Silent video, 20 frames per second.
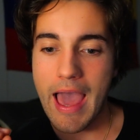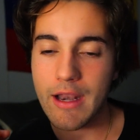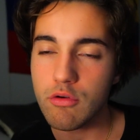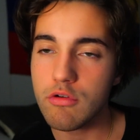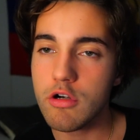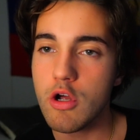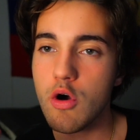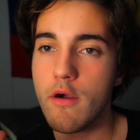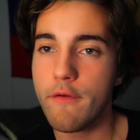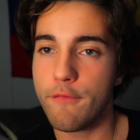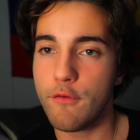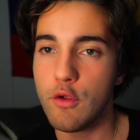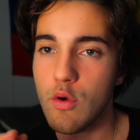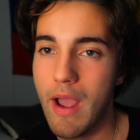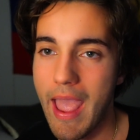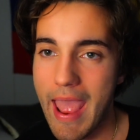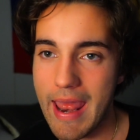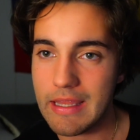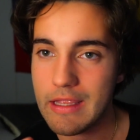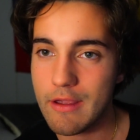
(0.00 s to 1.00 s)
I don't know if
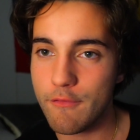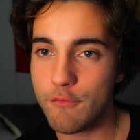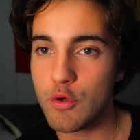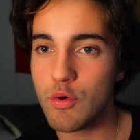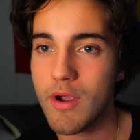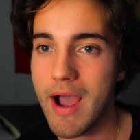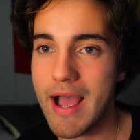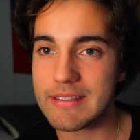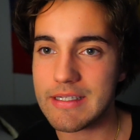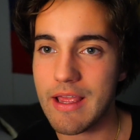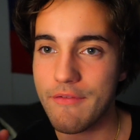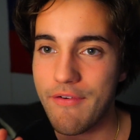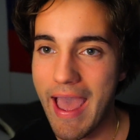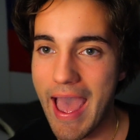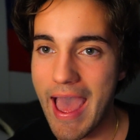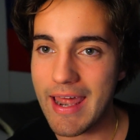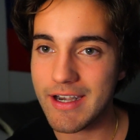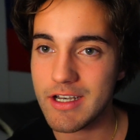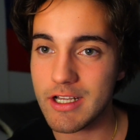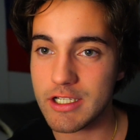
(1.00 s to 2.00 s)
you any of you guys have
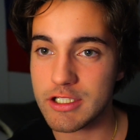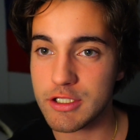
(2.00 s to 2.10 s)
had an